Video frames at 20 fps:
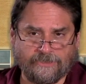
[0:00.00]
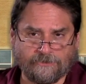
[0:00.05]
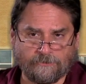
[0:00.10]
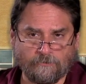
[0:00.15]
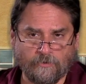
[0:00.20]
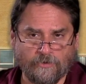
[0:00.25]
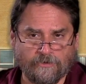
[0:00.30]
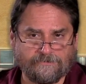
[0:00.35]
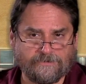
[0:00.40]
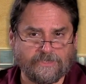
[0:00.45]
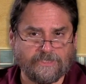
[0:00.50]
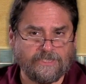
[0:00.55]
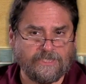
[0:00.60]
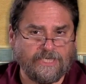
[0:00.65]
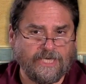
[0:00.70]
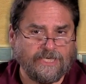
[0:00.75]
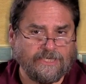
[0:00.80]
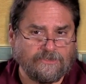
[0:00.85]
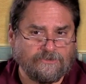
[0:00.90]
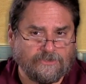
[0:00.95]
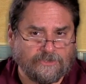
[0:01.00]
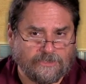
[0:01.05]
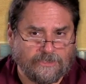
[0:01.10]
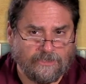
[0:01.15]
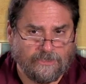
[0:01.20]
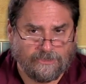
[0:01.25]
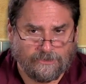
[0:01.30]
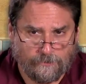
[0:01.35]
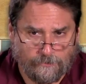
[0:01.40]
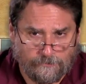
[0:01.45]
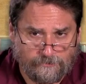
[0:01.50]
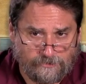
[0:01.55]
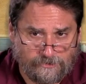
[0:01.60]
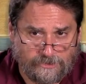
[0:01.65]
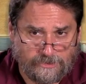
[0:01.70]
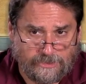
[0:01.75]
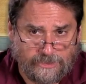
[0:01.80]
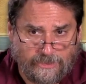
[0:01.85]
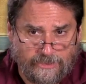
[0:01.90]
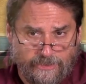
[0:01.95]
It creates more of an engaging
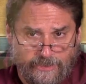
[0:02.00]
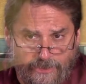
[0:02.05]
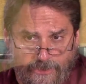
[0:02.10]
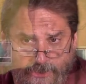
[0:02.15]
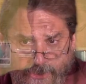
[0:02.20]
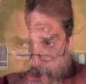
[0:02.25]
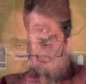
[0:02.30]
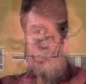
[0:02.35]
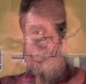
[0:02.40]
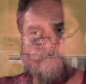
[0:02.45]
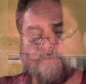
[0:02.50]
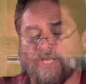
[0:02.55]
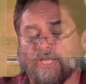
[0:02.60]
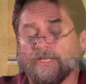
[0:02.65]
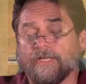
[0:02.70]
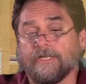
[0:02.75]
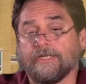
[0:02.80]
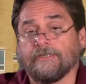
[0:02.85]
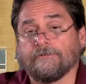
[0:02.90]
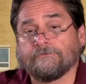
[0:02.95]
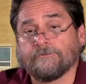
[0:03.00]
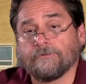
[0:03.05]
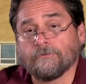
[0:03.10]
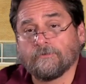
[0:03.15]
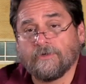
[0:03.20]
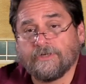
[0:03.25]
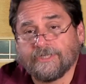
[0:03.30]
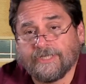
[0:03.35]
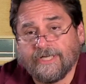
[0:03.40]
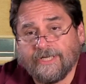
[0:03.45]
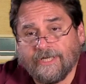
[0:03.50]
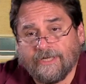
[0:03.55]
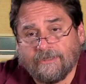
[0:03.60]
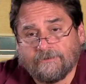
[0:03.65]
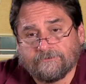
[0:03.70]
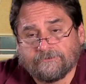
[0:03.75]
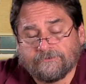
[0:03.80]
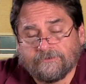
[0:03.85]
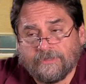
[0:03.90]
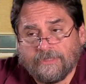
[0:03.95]
illusion. If you
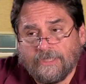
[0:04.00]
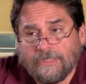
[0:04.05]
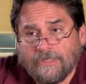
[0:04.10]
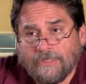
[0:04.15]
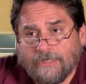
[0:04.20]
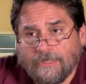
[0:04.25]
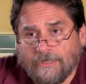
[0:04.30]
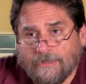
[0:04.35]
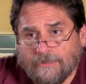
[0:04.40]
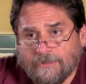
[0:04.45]
want to have